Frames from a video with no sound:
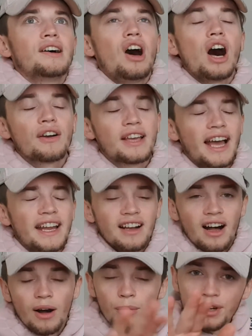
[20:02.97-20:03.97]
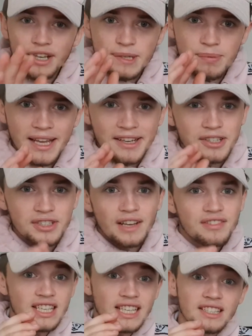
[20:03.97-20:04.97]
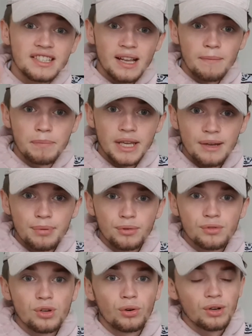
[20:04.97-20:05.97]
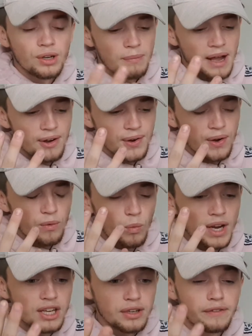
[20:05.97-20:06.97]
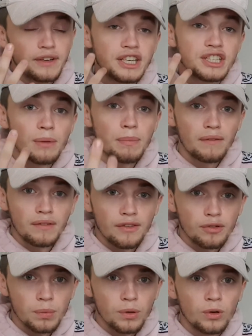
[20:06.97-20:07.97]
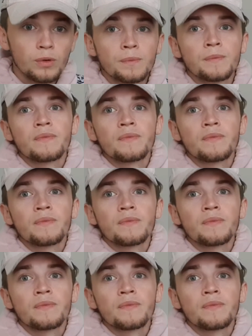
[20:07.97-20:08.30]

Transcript: Okay, I want to explain, because I've seen some people talk about we could finish above Liverpool.